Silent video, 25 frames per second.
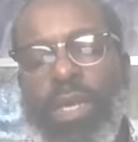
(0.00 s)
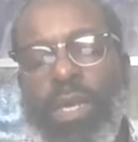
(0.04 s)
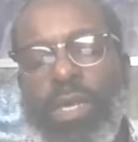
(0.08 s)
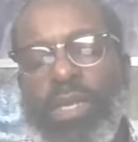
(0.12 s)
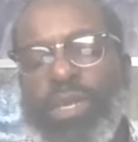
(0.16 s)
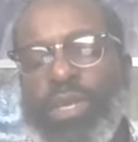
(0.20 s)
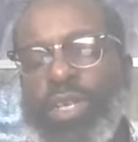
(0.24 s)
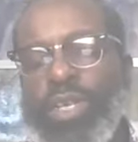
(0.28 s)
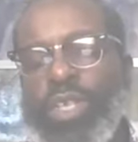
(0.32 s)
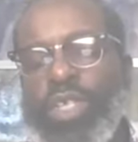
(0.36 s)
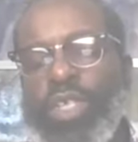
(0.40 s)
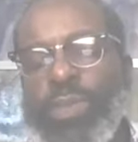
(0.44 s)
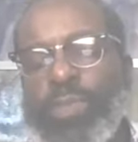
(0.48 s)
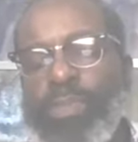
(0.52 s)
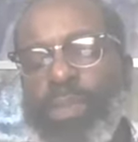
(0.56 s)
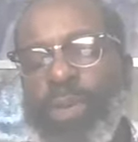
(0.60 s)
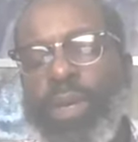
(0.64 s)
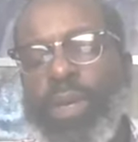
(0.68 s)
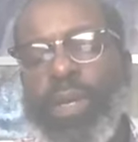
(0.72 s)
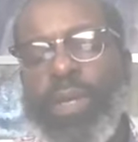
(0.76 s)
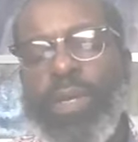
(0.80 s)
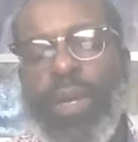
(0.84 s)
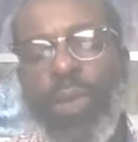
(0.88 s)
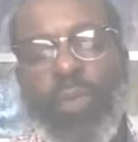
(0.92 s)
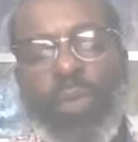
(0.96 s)
your
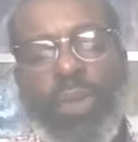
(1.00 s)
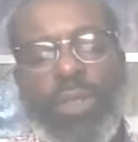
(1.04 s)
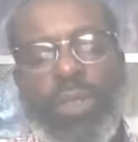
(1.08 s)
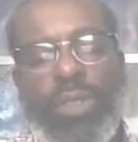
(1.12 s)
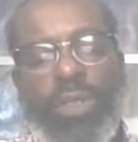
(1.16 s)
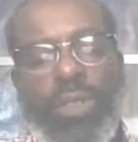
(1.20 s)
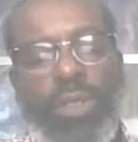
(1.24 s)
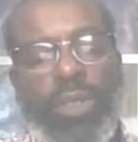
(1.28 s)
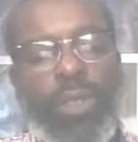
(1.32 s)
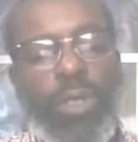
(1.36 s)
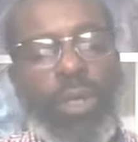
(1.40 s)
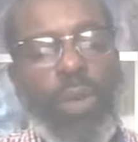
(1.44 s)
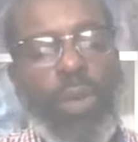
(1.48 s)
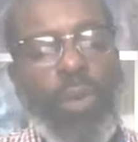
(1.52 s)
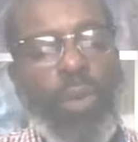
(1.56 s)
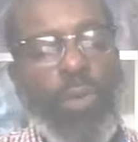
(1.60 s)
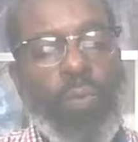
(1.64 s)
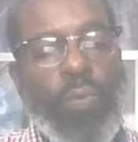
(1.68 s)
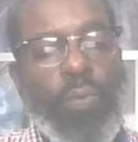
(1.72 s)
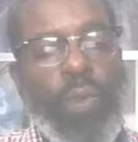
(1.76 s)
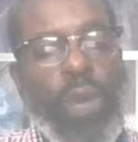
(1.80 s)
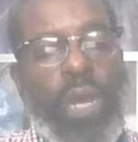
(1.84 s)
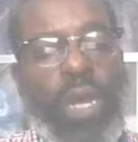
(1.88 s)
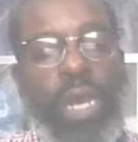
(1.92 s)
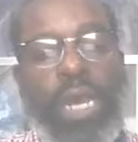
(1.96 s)
spirit that wants to
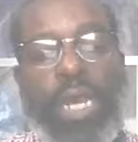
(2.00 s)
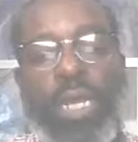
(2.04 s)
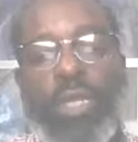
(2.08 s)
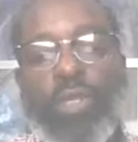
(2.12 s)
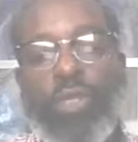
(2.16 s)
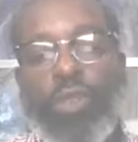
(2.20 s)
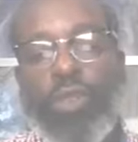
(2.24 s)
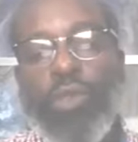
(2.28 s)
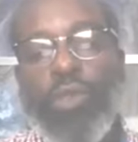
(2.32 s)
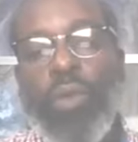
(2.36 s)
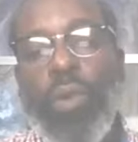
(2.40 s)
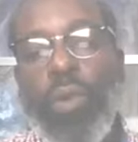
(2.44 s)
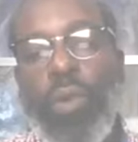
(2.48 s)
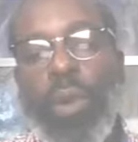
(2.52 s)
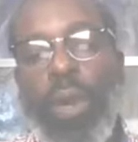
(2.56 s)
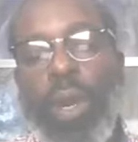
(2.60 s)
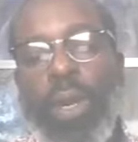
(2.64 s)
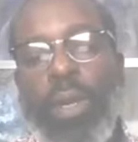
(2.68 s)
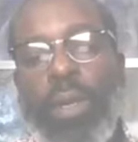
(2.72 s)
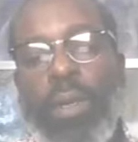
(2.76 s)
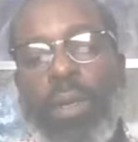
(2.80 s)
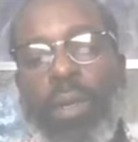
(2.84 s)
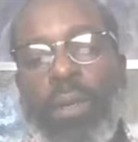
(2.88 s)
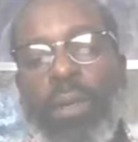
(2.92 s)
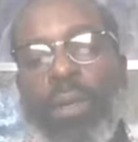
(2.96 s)
rejoin
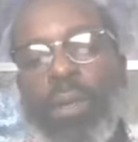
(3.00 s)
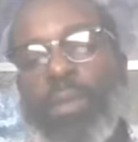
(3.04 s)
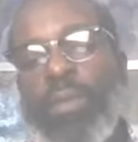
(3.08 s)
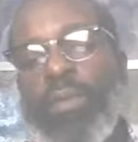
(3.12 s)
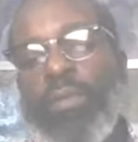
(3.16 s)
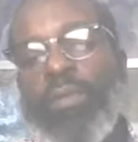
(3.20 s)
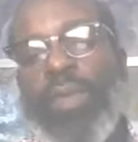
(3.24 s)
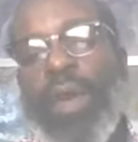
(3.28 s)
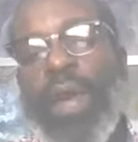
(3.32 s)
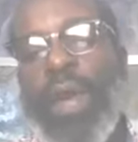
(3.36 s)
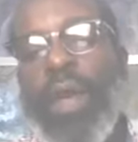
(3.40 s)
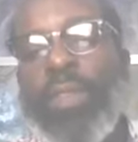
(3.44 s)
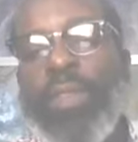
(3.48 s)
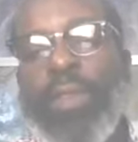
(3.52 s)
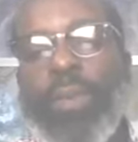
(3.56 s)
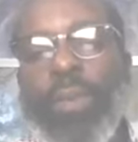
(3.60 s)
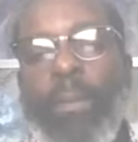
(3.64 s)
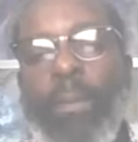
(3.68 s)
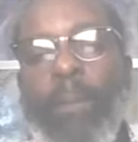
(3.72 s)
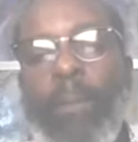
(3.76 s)
the Father.